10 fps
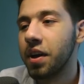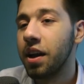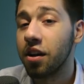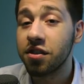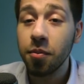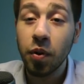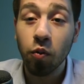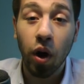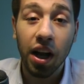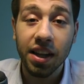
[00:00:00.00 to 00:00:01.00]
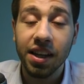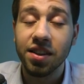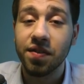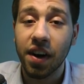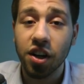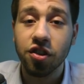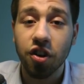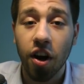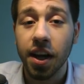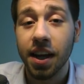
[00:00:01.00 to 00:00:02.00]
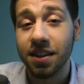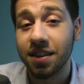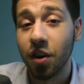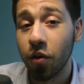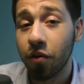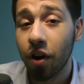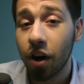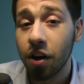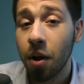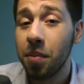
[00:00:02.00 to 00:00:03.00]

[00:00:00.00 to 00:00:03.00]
Now, Cyprian Wily is very strong against Nilfgaard